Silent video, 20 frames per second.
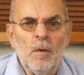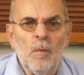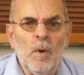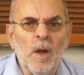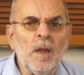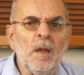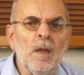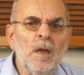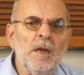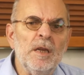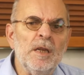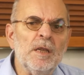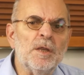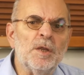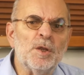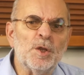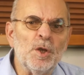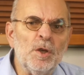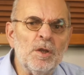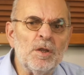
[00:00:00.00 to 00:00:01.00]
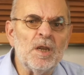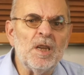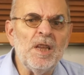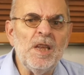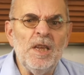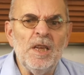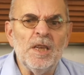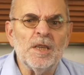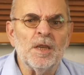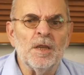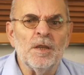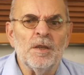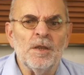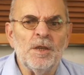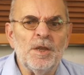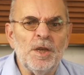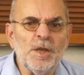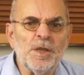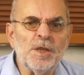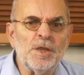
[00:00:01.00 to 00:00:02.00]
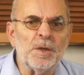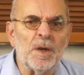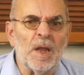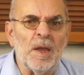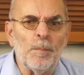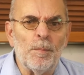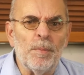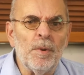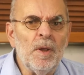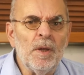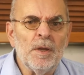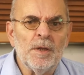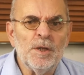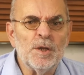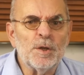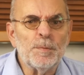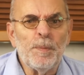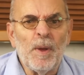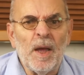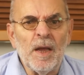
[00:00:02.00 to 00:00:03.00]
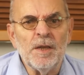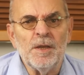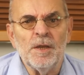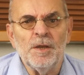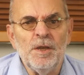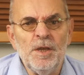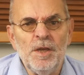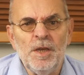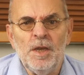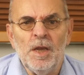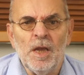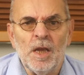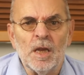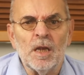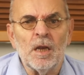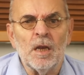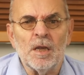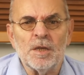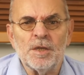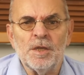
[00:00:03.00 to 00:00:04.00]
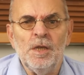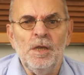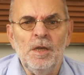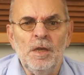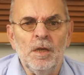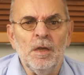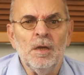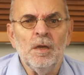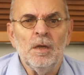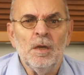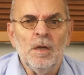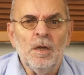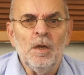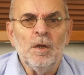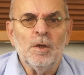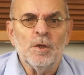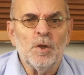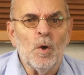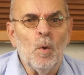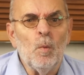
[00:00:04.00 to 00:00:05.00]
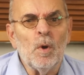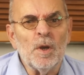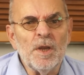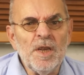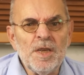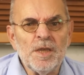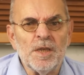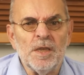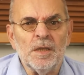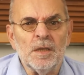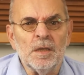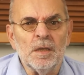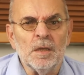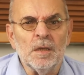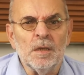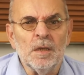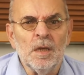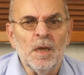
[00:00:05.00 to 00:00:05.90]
Well, it certainly isn't a digital amp, despite the D in Class D. So what is it?